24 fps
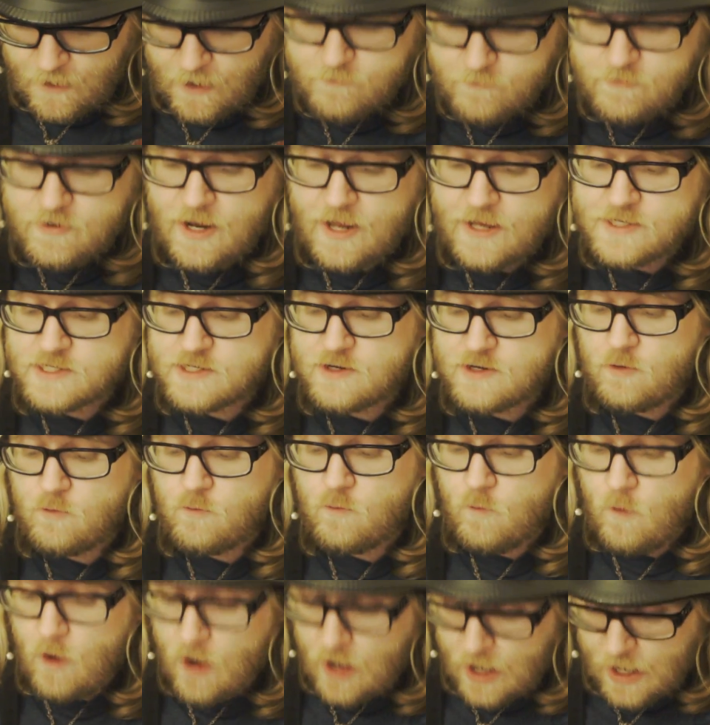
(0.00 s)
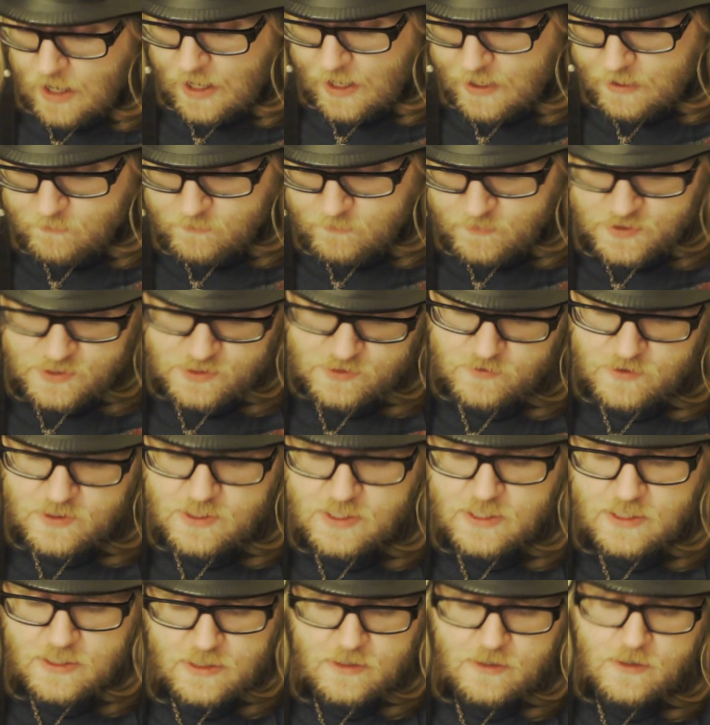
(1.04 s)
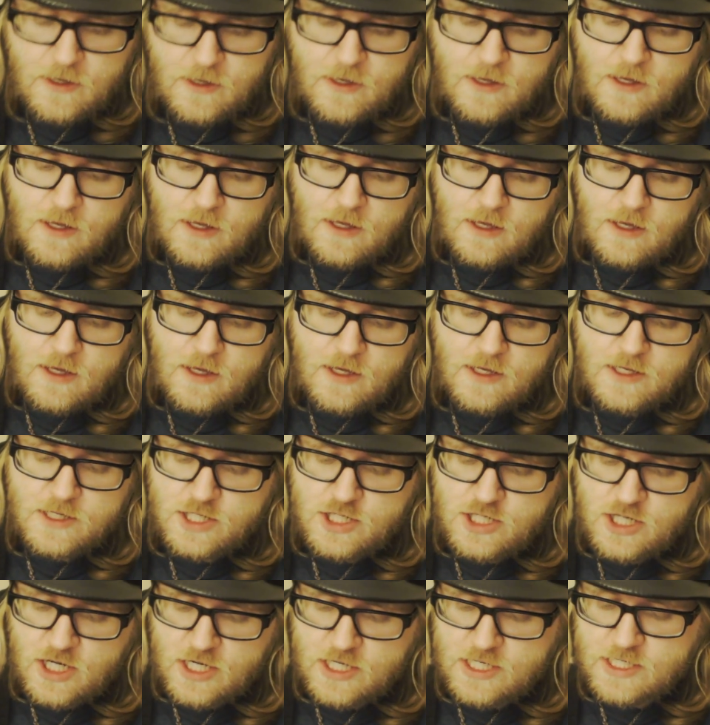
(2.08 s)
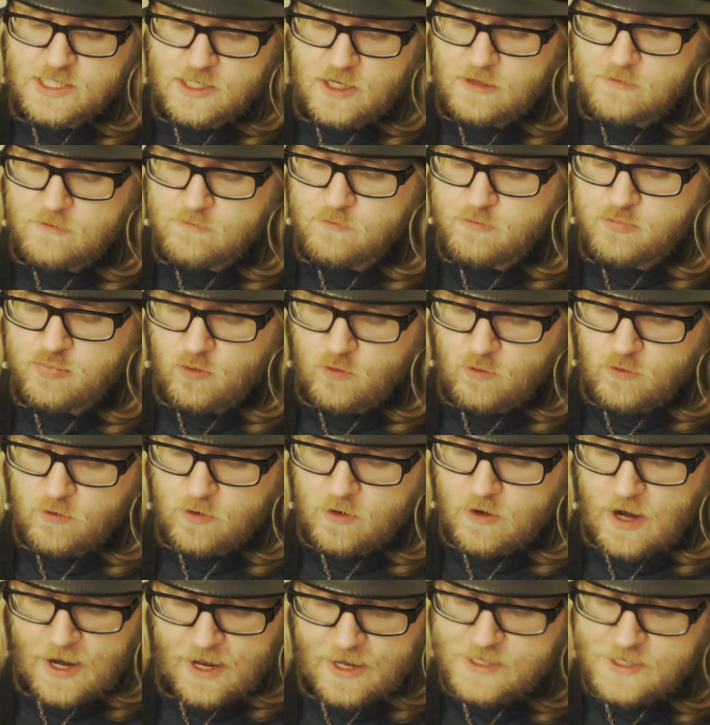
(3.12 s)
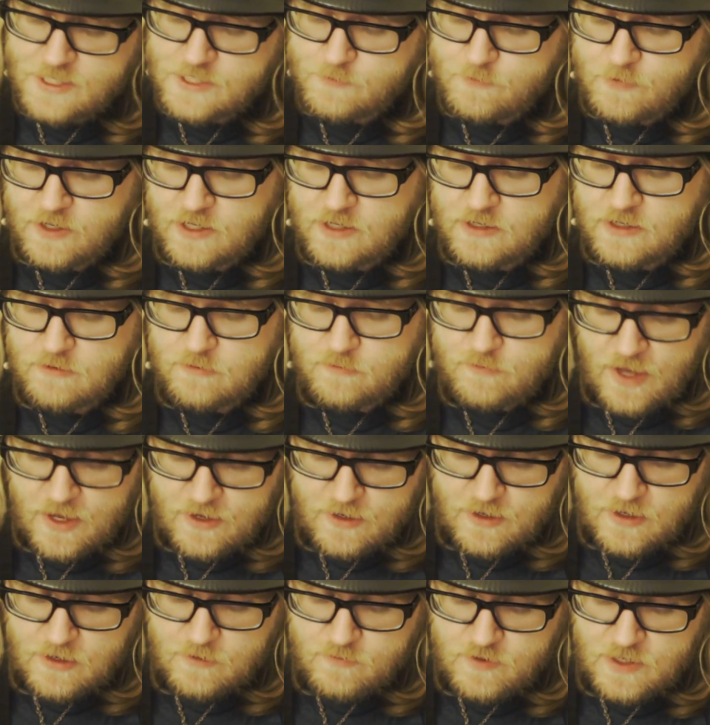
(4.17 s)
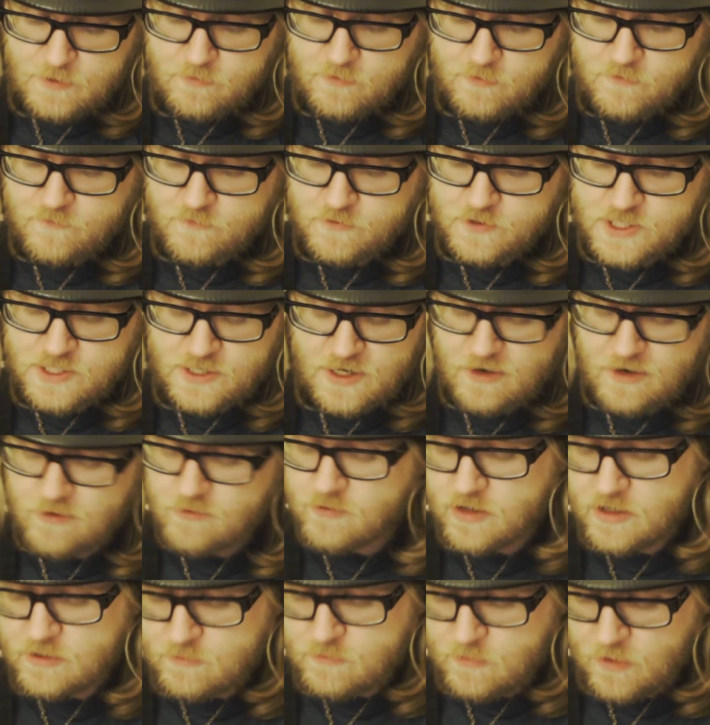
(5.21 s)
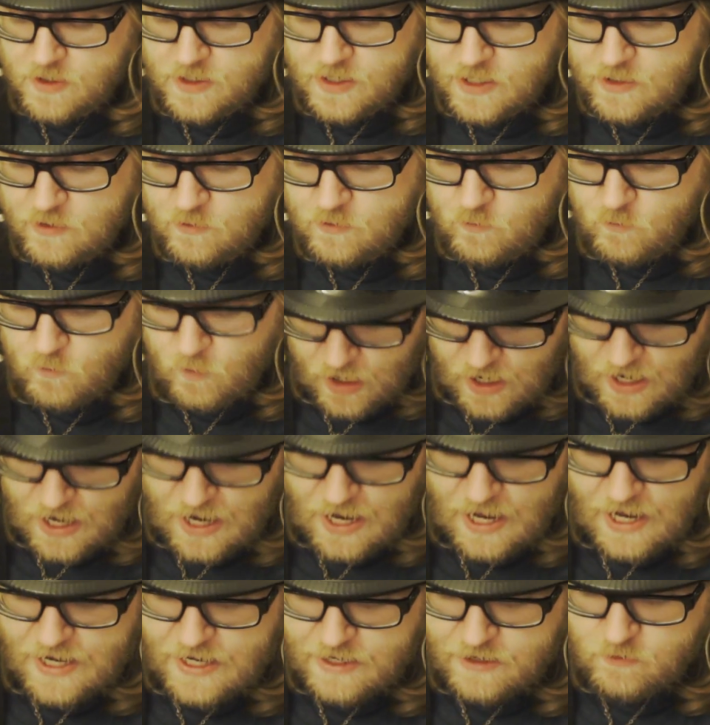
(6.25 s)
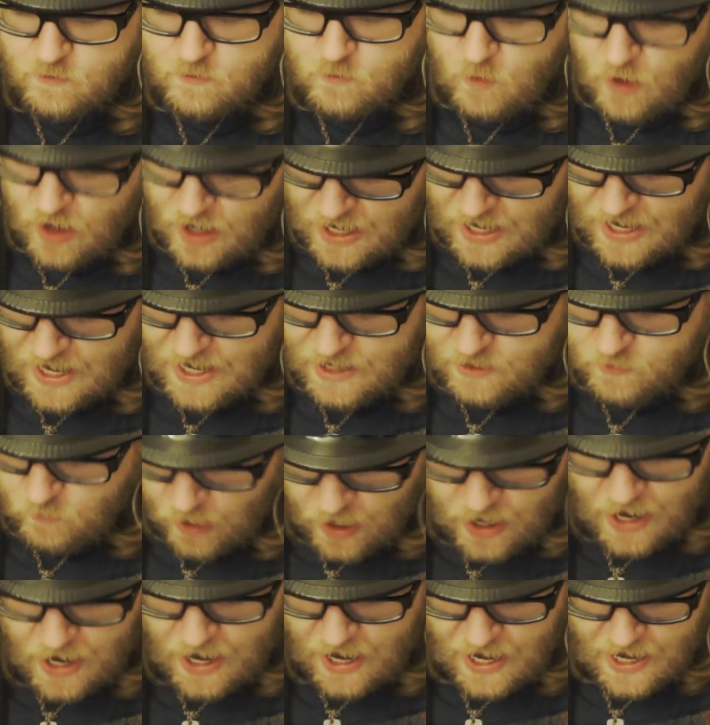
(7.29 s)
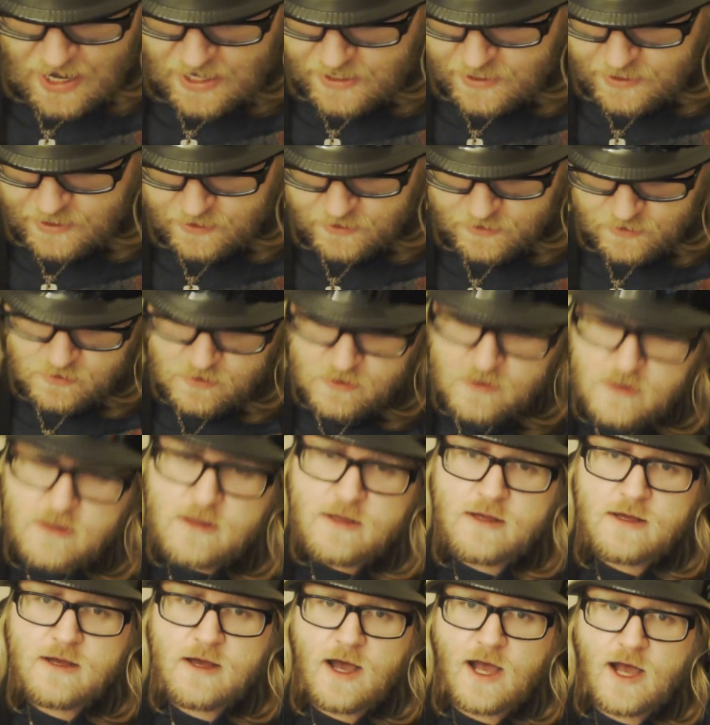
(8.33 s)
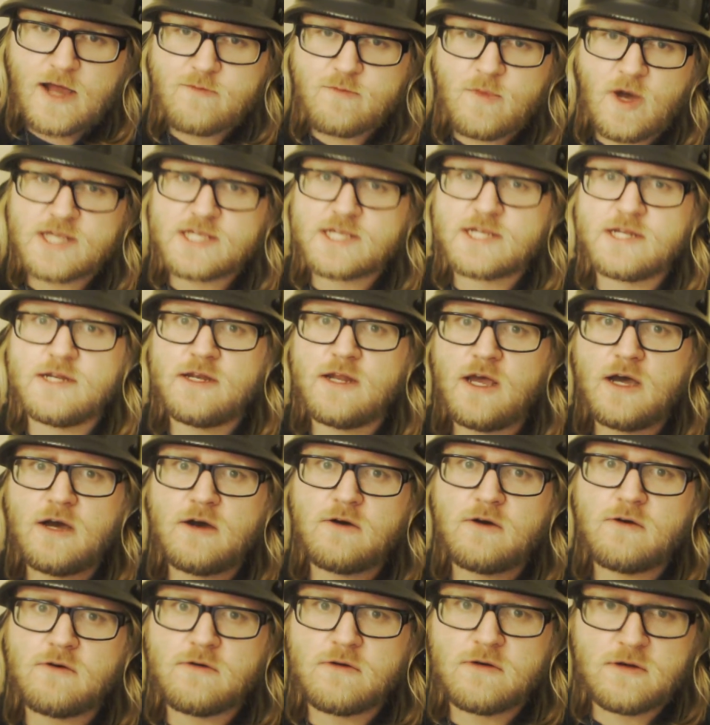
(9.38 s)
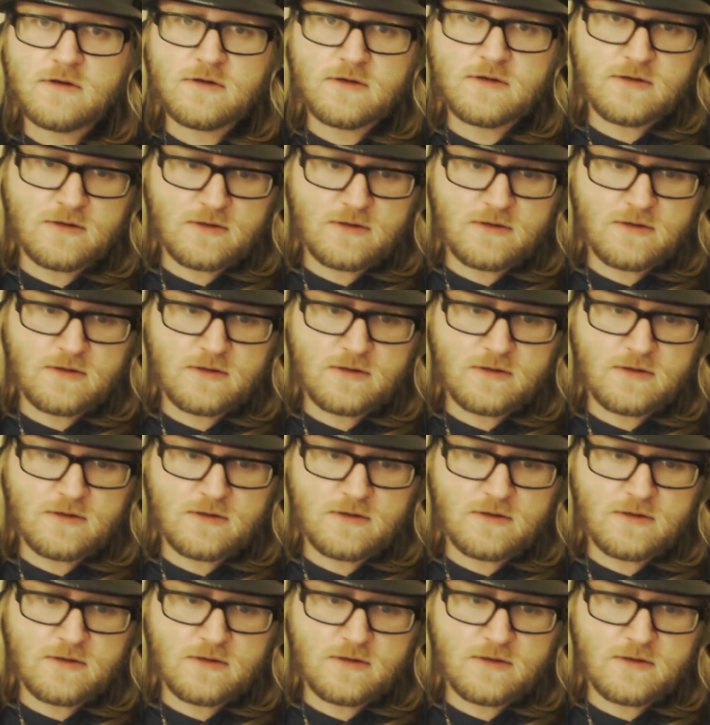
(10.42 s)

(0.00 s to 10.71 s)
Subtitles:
I would ask why Mr. T is just some poor has-been begging people for steroid money. Why? Why? Why? I must know.